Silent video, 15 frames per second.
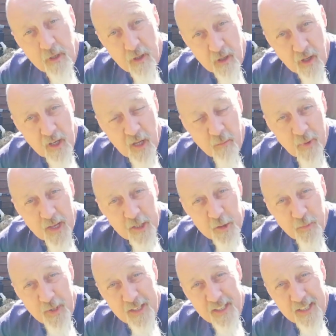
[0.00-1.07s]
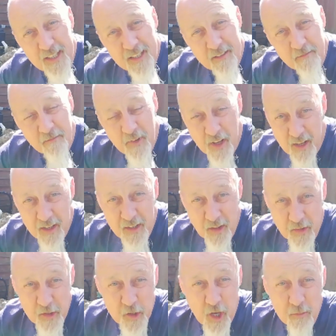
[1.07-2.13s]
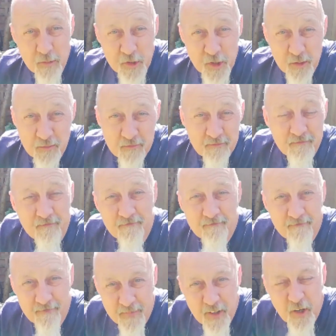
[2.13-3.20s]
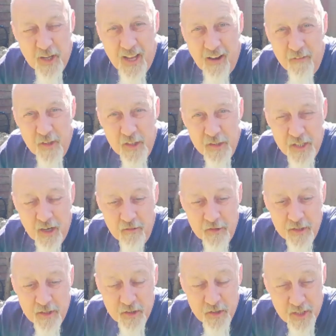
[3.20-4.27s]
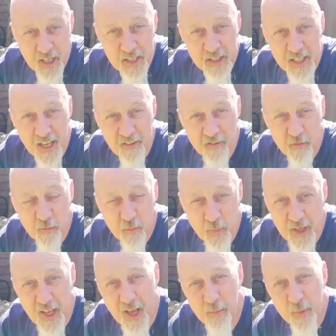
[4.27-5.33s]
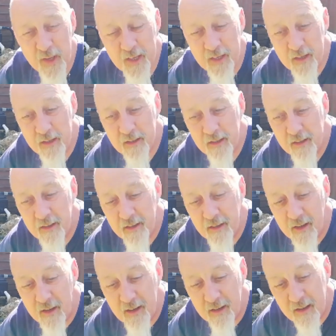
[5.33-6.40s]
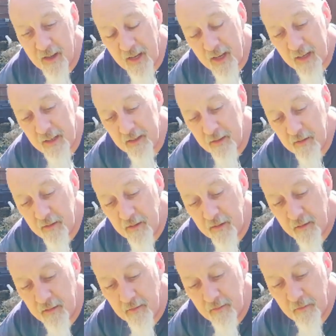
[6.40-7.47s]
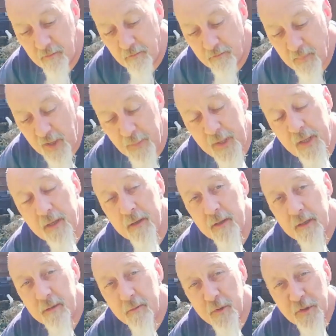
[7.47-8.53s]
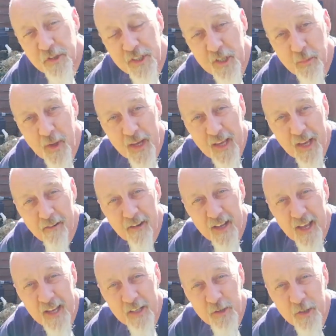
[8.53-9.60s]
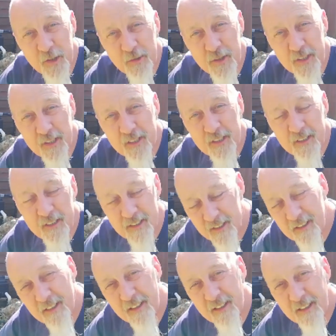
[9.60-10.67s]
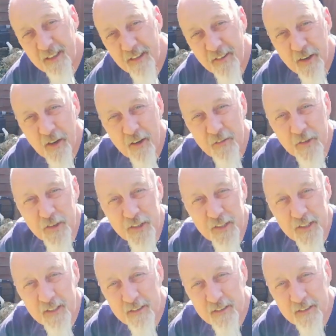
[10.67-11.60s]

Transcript: I'll come back and speak to you another time soon. Look after yourselves, stay safe, be happy, and maybe we'll see you back here again soon in the Life's Good.